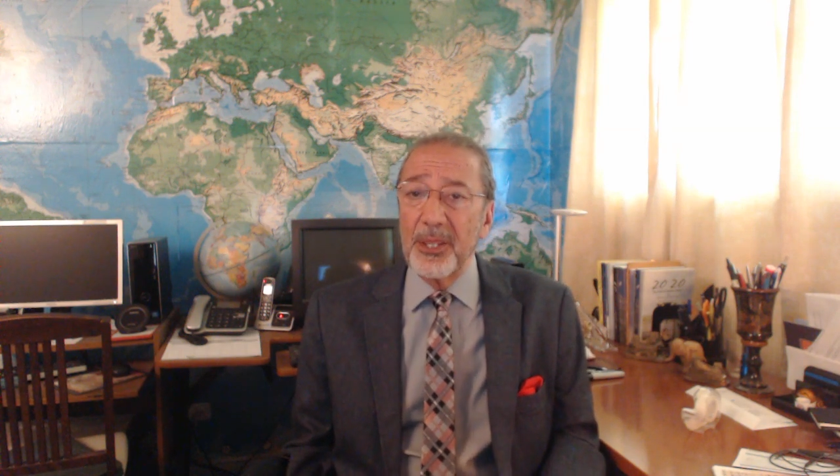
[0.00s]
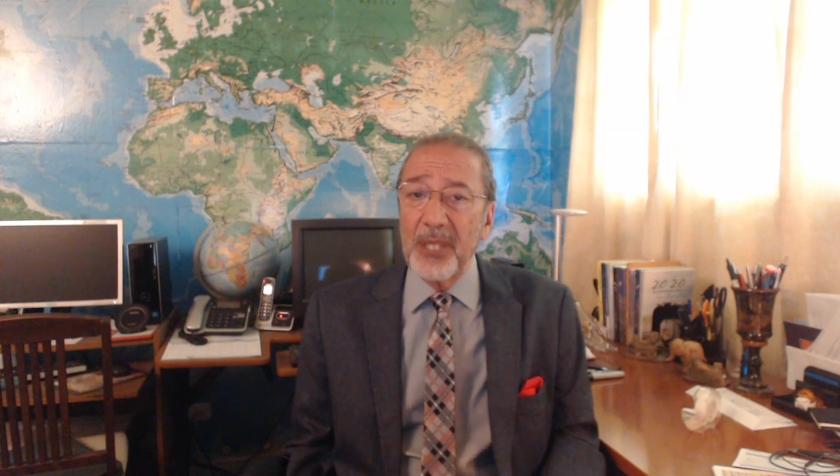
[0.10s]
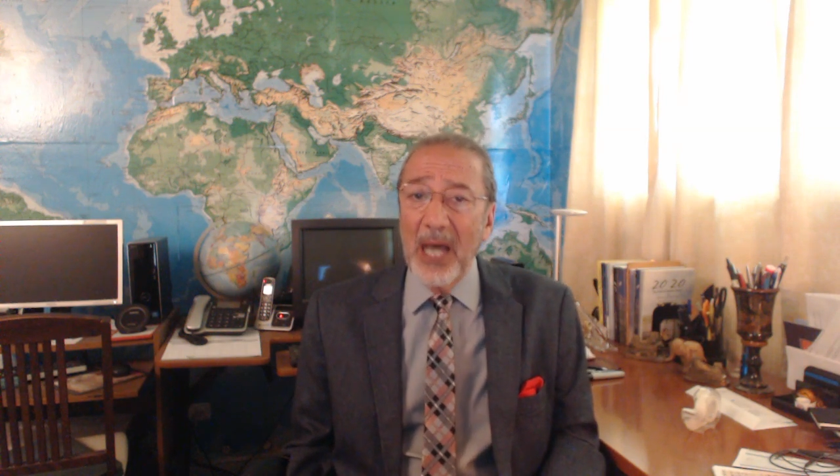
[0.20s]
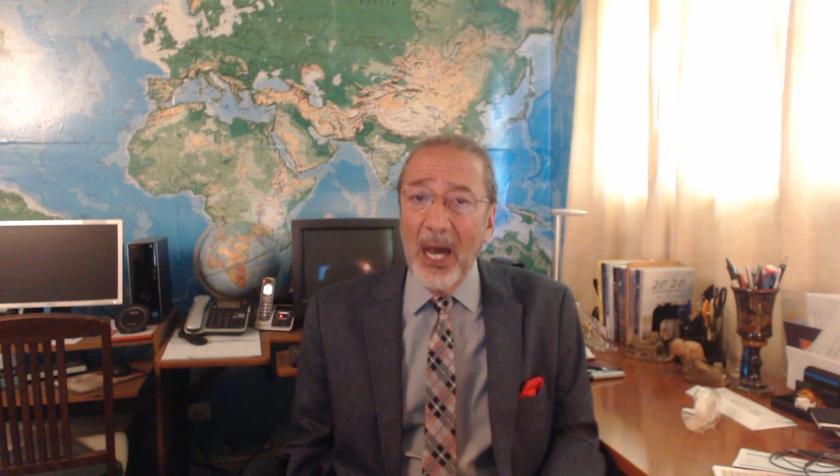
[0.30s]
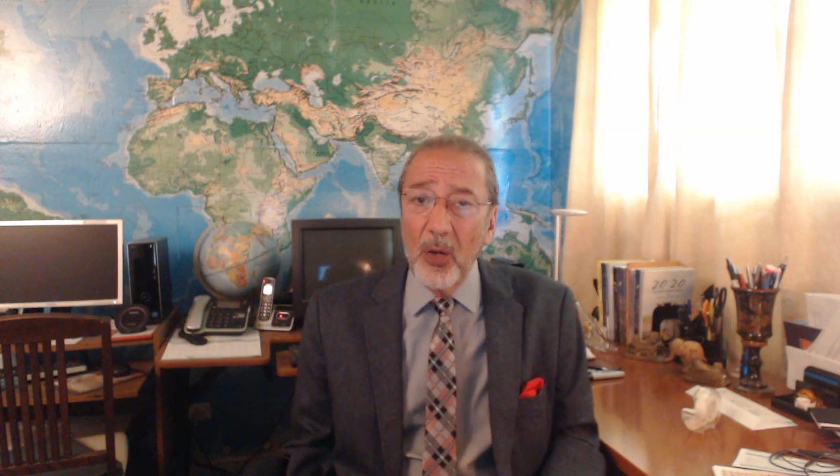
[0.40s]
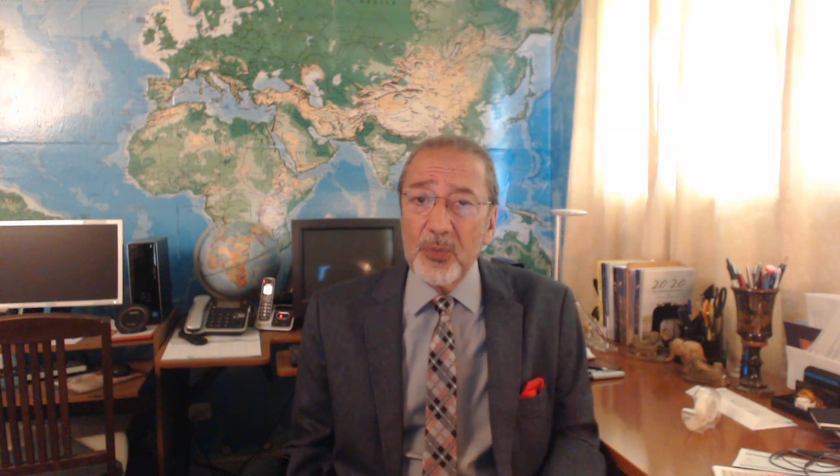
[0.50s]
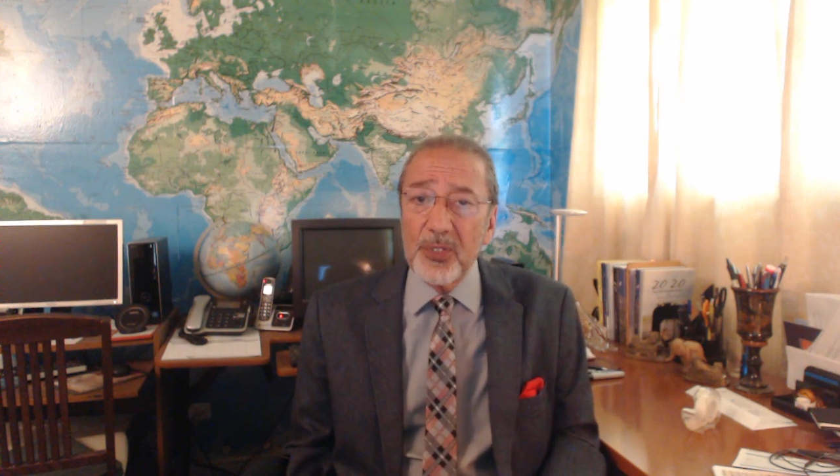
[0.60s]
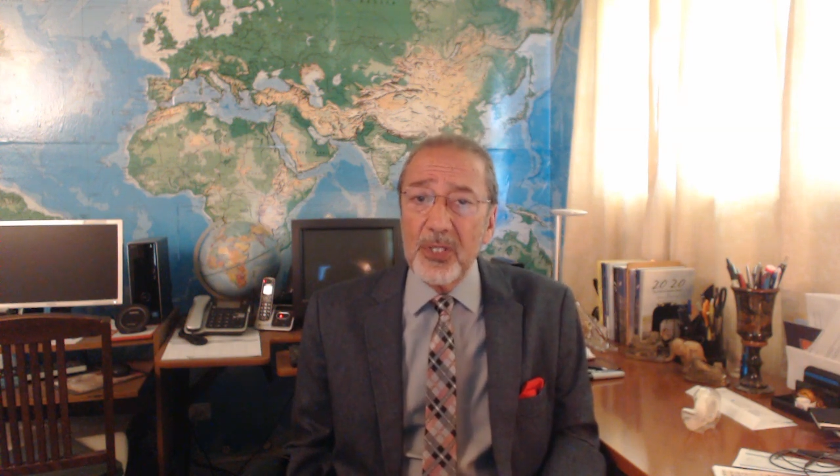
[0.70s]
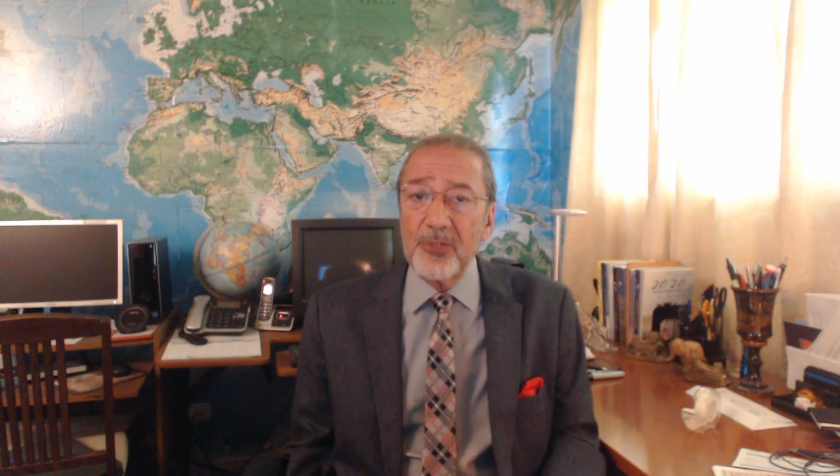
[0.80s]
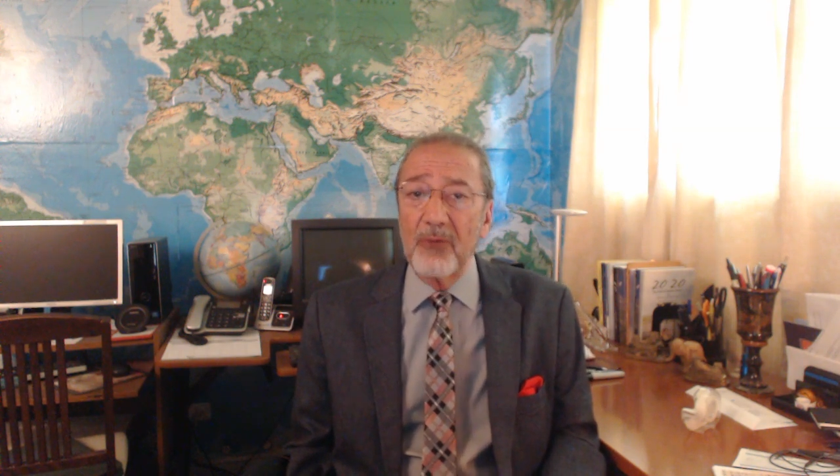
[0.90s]

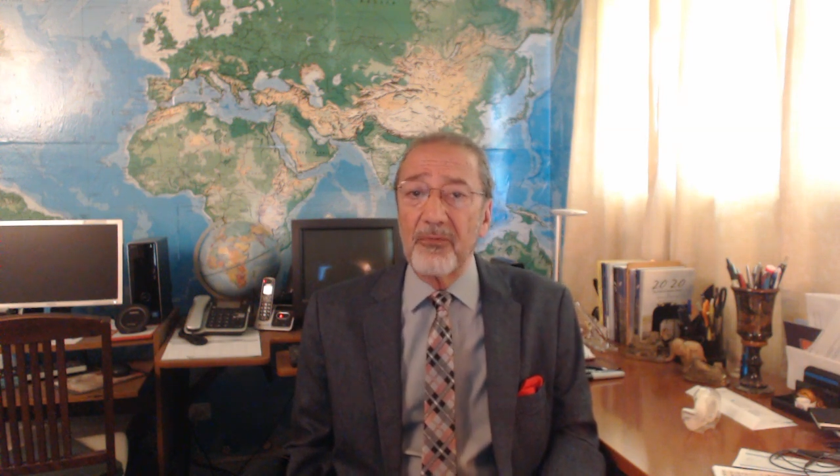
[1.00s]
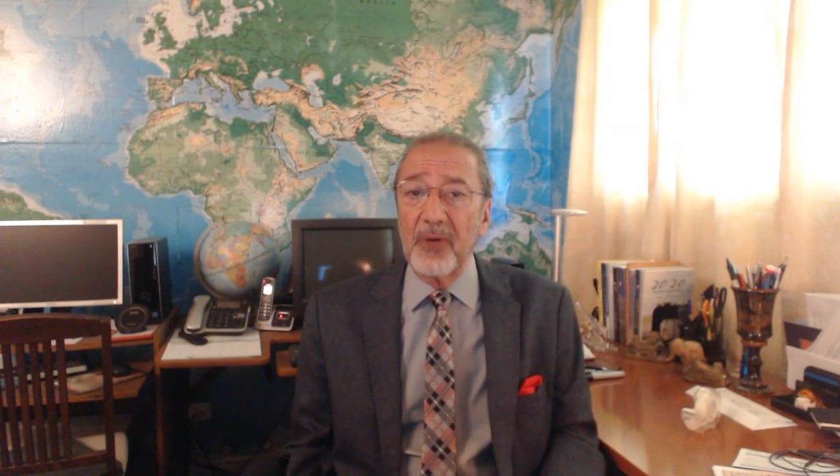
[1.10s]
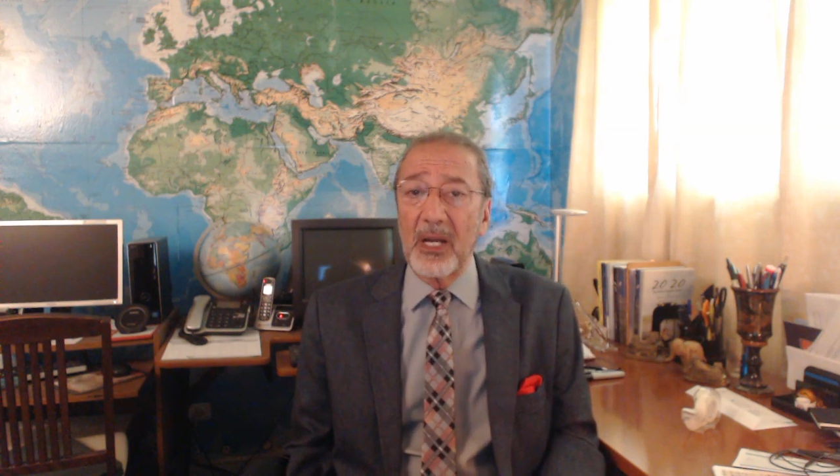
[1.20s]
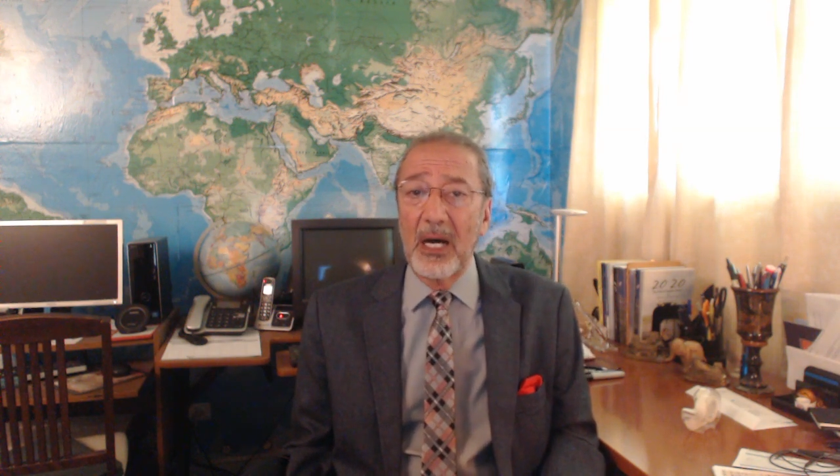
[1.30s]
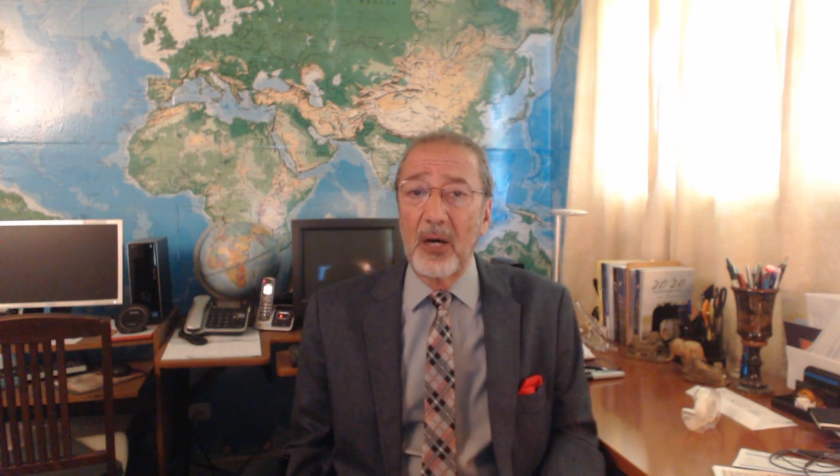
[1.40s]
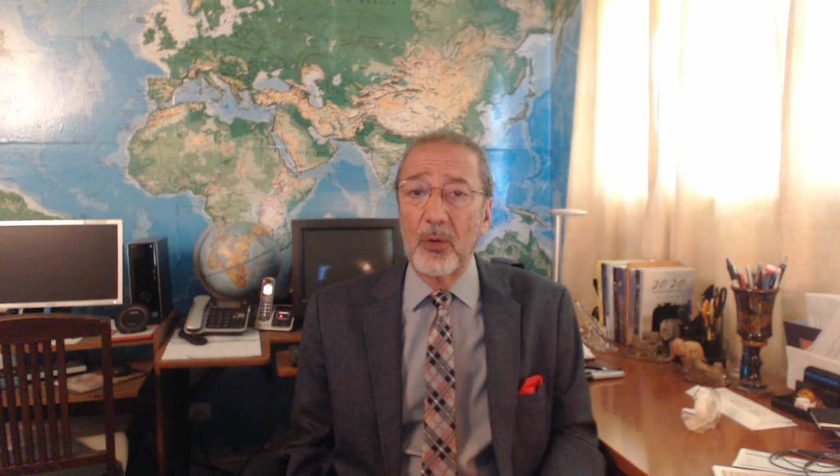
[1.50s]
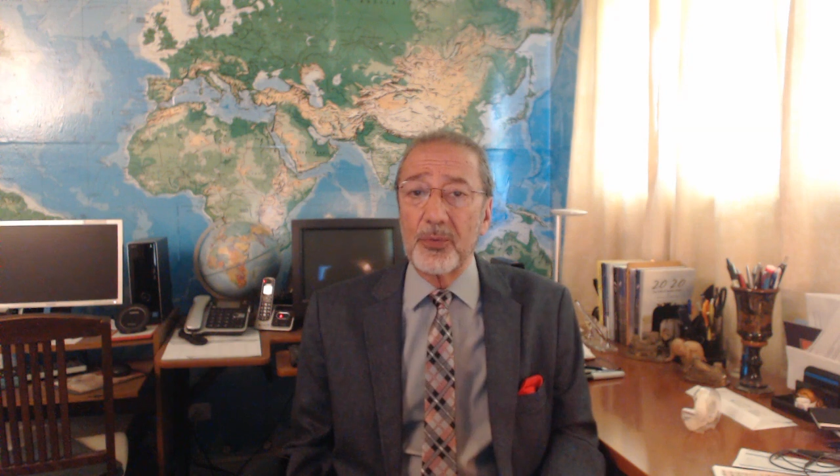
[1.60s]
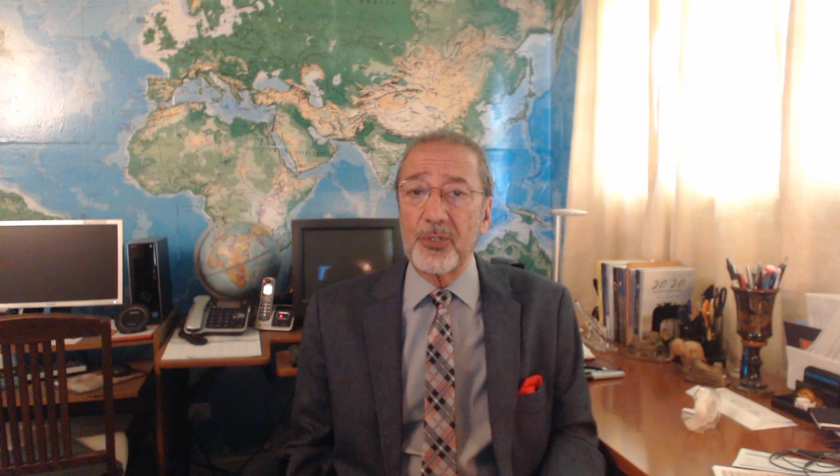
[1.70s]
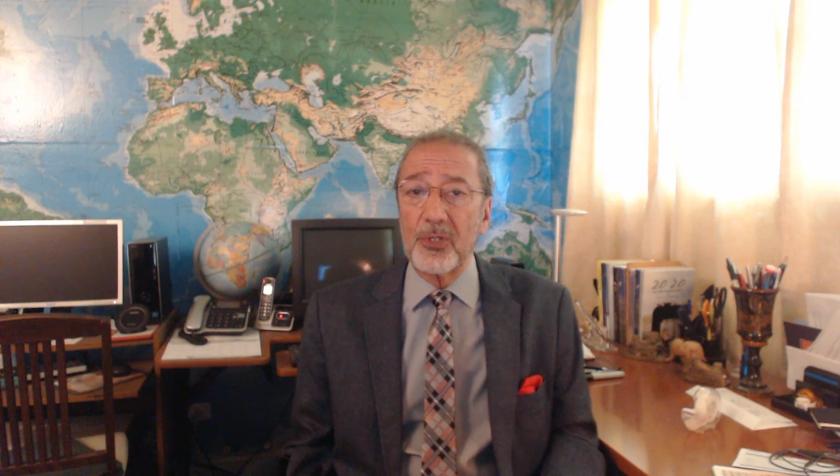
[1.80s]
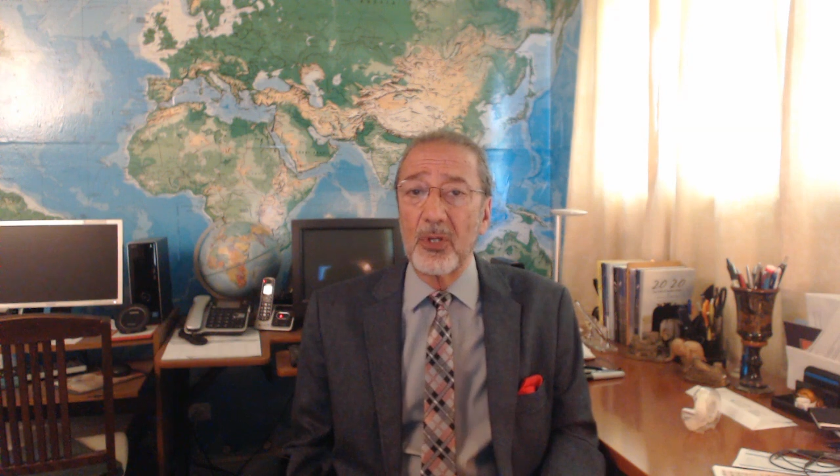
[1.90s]
thousands of
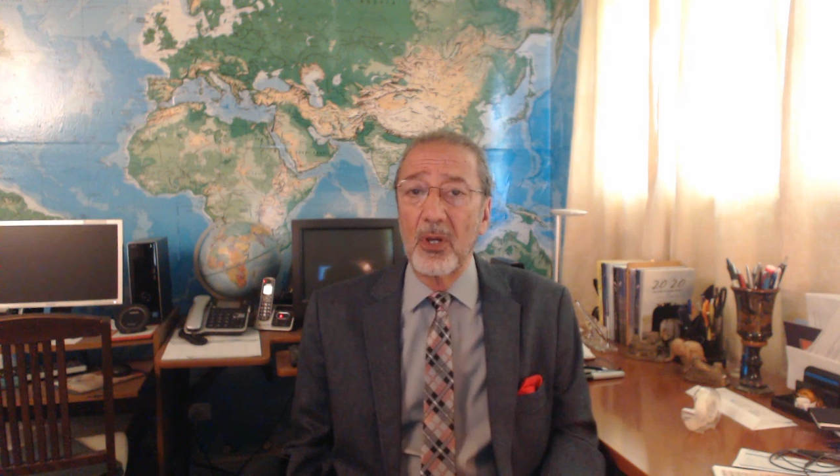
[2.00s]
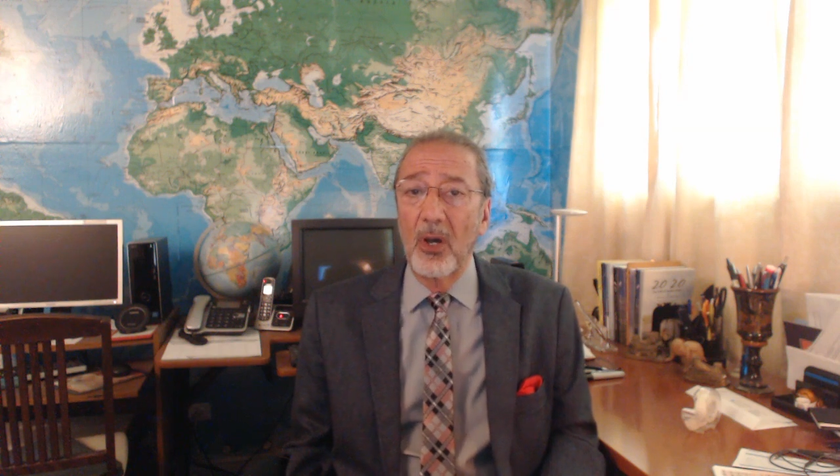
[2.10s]
accounts